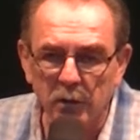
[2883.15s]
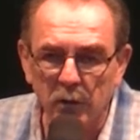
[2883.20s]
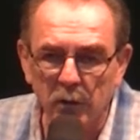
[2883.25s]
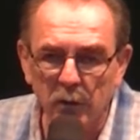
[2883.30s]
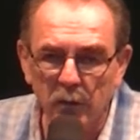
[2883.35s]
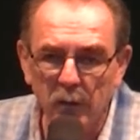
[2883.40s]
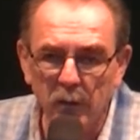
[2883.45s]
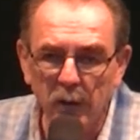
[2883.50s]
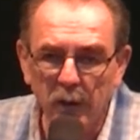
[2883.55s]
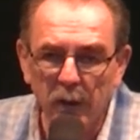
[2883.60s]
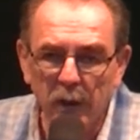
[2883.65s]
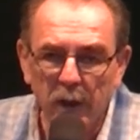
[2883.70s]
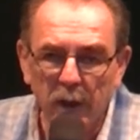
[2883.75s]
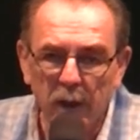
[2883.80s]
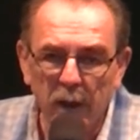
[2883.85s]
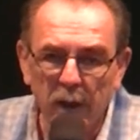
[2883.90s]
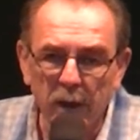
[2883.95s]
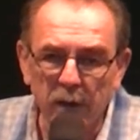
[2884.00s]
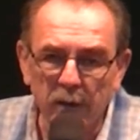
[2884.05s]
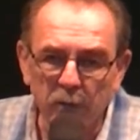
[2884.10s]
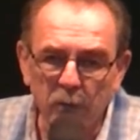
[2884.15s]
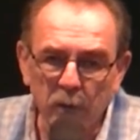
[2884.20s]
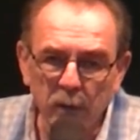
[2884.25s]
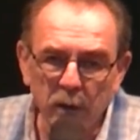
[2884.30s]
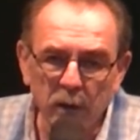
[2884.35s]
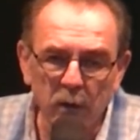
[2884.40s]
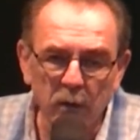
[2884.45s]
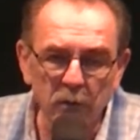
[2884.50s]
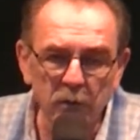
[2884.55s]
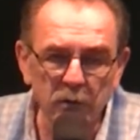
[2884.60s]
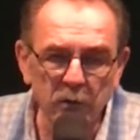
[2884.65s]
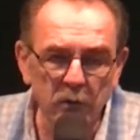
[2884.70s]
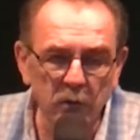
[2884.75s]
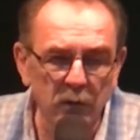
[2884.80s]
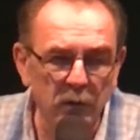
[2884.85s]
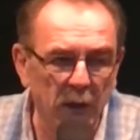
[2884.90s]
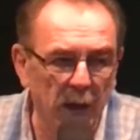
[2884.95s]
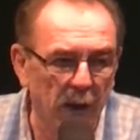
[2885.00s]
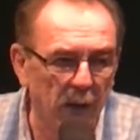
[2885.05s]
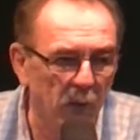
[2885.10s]
to. And if we don't
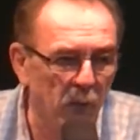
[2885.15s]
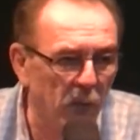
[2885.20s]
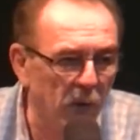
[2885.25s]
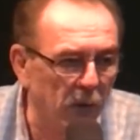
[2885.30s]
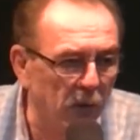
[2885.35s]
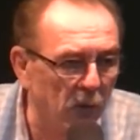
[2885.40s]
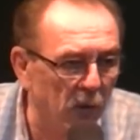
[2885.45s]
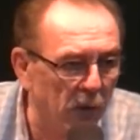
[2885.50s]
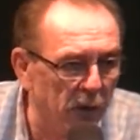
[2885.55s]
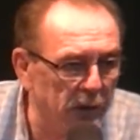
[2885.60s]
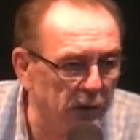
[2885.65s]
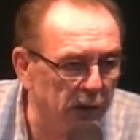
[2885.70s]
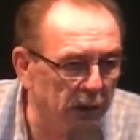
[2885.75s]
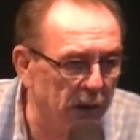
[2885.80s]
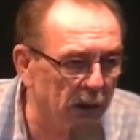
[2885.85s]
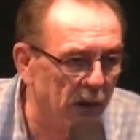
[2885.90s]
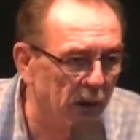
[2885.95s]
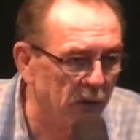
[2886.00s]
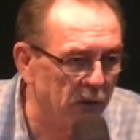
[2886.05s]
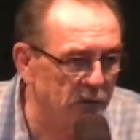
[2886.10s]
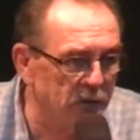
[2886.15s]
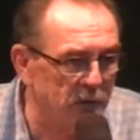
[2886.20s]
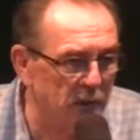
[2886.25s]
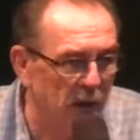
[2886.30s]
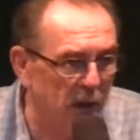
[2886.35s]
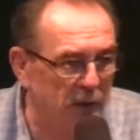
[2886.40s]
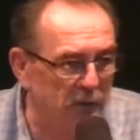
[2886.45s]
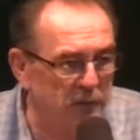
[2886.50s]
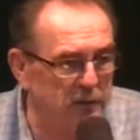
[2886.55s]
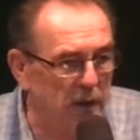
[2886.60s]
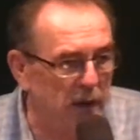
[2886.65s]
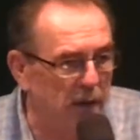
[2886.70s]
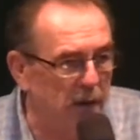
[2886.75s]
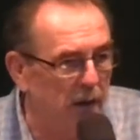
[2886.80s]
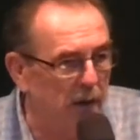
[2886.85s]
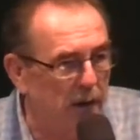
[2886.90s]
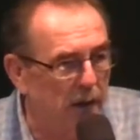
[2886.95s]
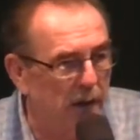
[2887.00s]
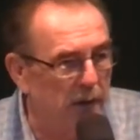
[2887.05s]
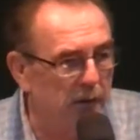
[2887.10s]
do that, we're going to get ourselves
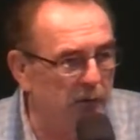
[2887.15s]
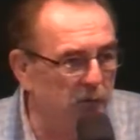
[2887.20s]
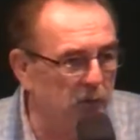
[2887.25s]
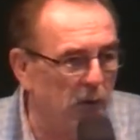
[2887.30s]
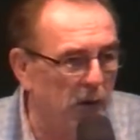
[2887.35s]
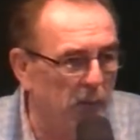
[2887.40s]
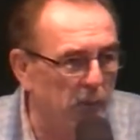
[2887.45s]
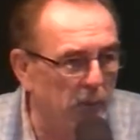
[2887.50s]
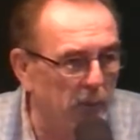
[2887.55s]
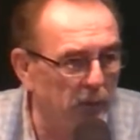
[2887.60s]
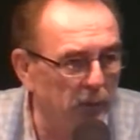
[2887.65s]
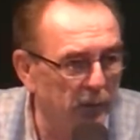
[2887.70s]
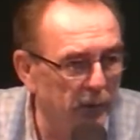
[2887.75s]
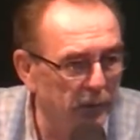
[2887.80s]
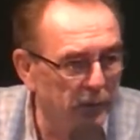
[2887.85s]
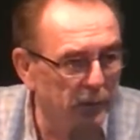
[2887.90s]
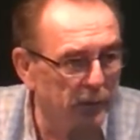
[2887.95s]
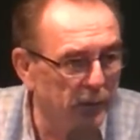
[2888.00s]
in a lot of trouble.